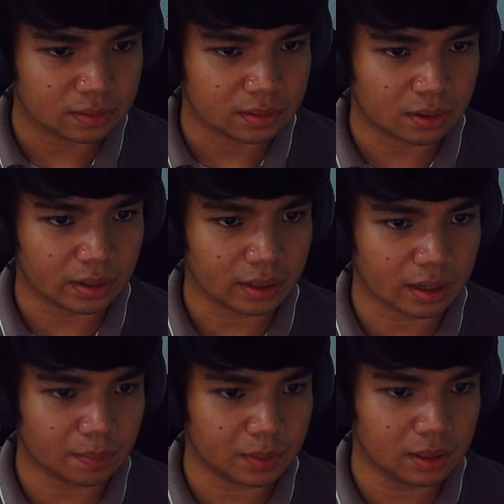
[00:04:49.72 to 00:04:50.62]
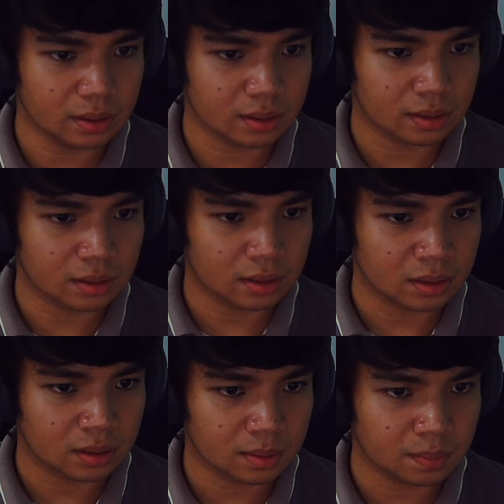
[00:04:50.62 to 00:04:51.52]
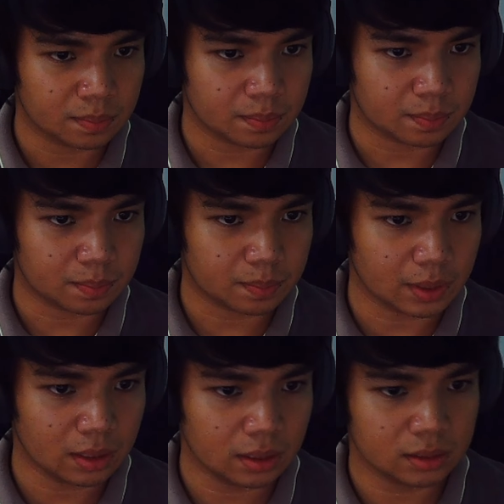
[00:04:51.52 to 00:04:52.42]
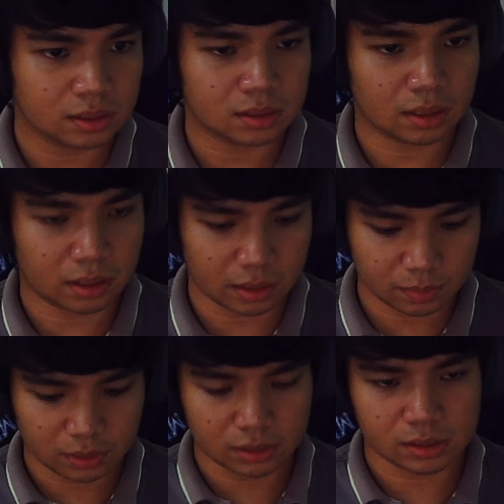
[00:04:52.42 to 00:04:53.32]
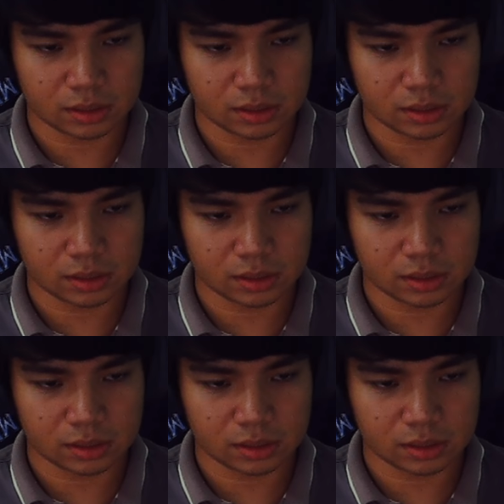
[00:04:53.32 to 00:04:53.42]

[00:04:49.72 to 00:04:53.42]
Okay, copy, paste, rename this